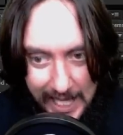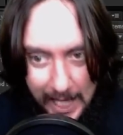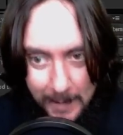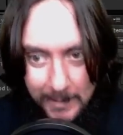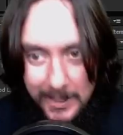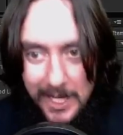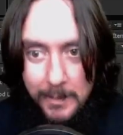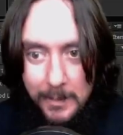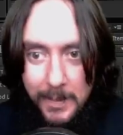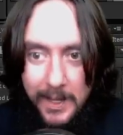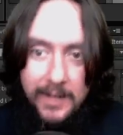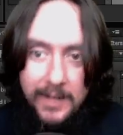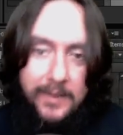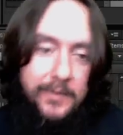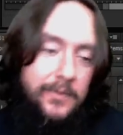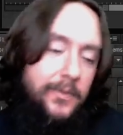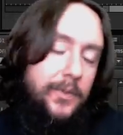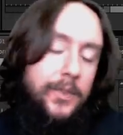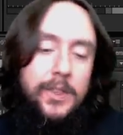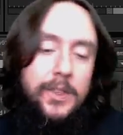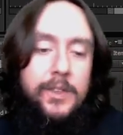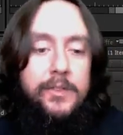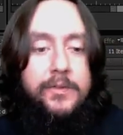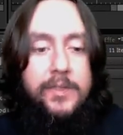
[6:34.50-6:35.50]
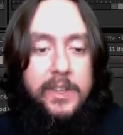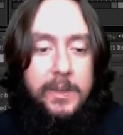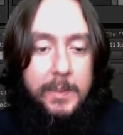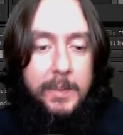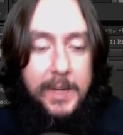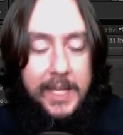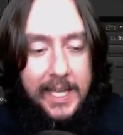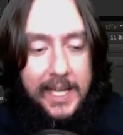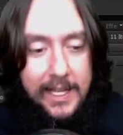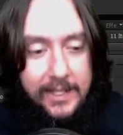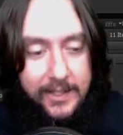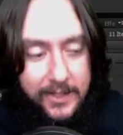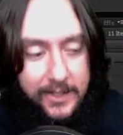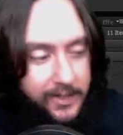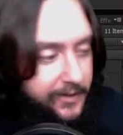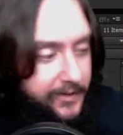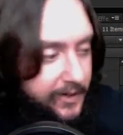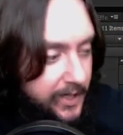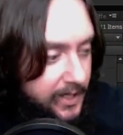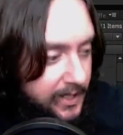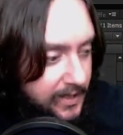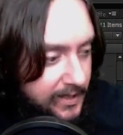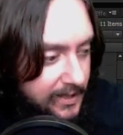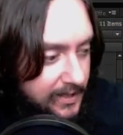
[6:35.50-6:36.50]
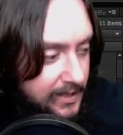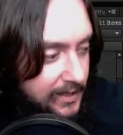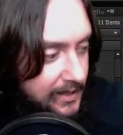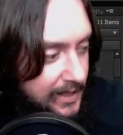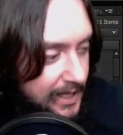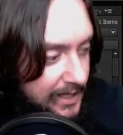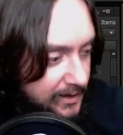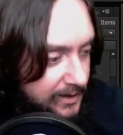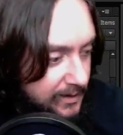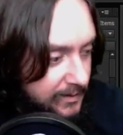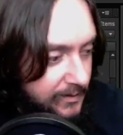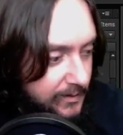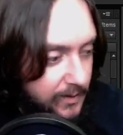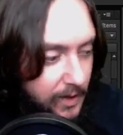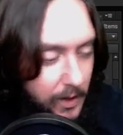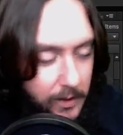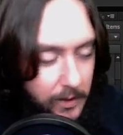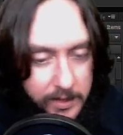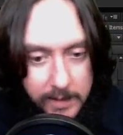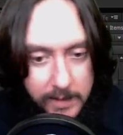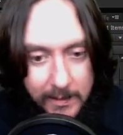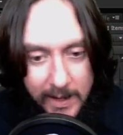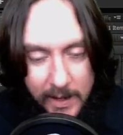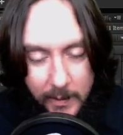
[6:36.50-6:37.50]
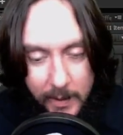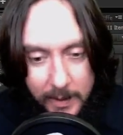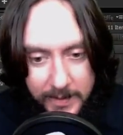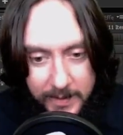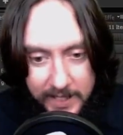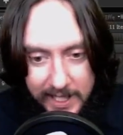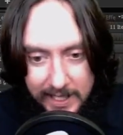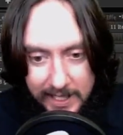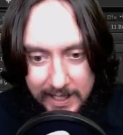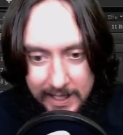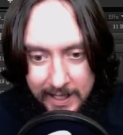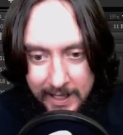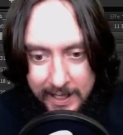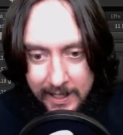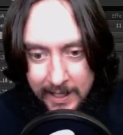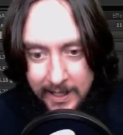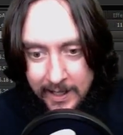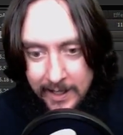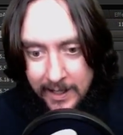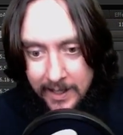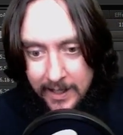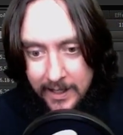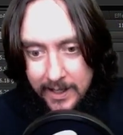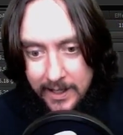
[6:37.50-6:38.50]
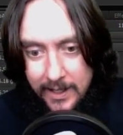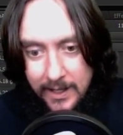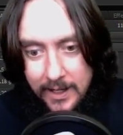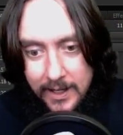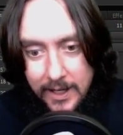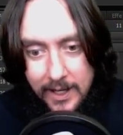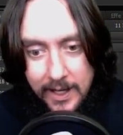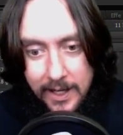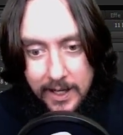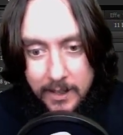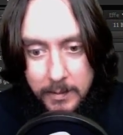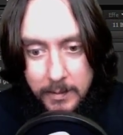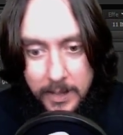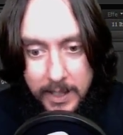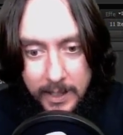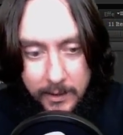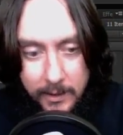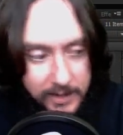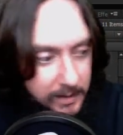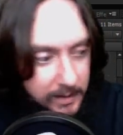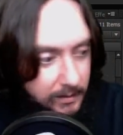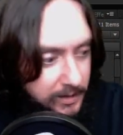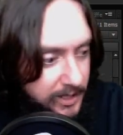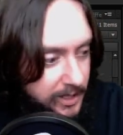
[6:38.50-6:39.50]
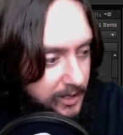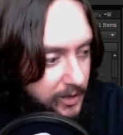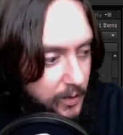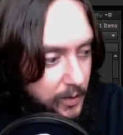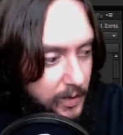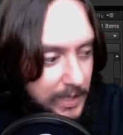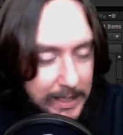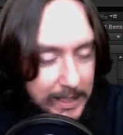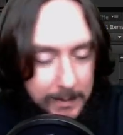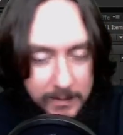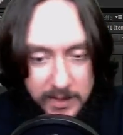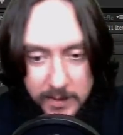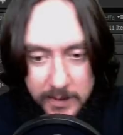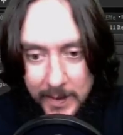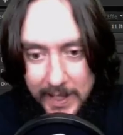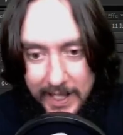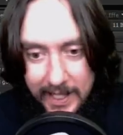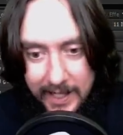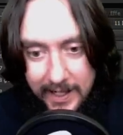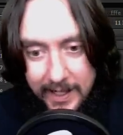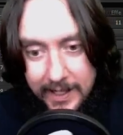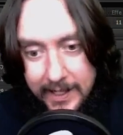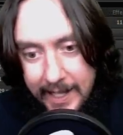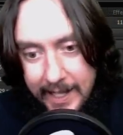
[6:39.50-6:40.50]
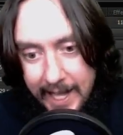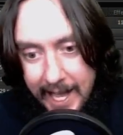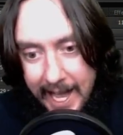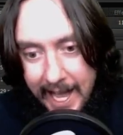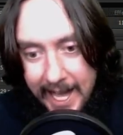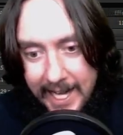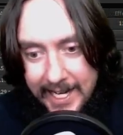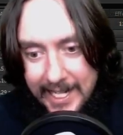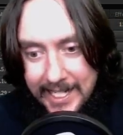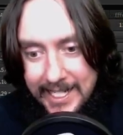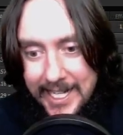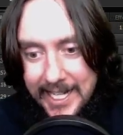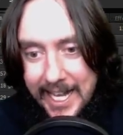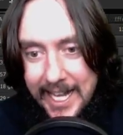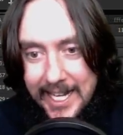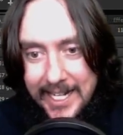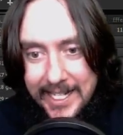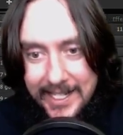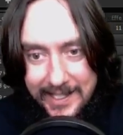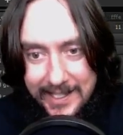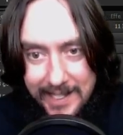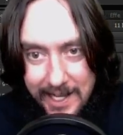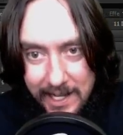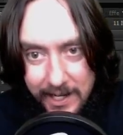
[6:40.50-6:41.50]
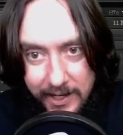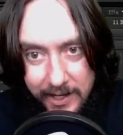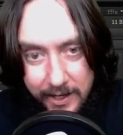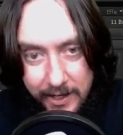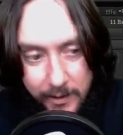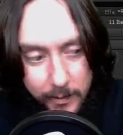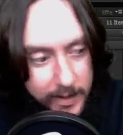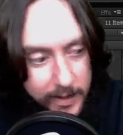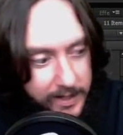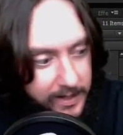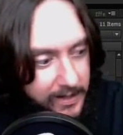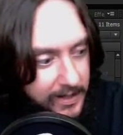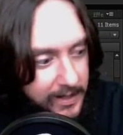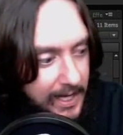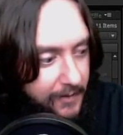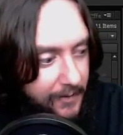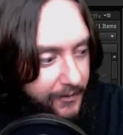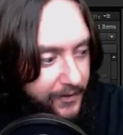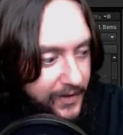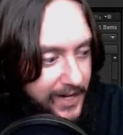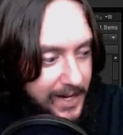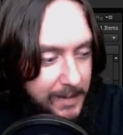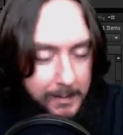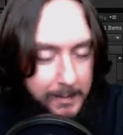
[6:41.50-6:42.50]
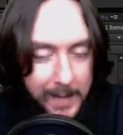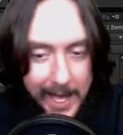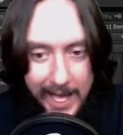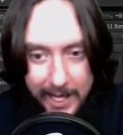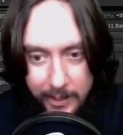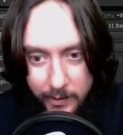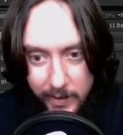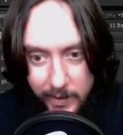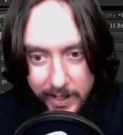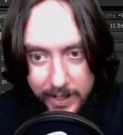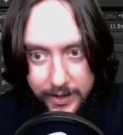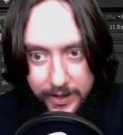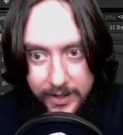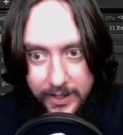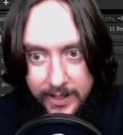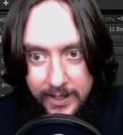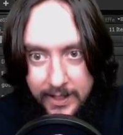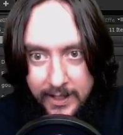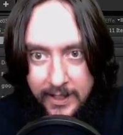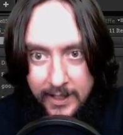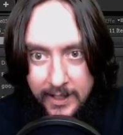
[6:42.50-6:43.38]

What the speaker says: I mean, I paid for the VPS server because that hosted my website. But I was able to do TeamSpeak at a data center with infinite bandwidth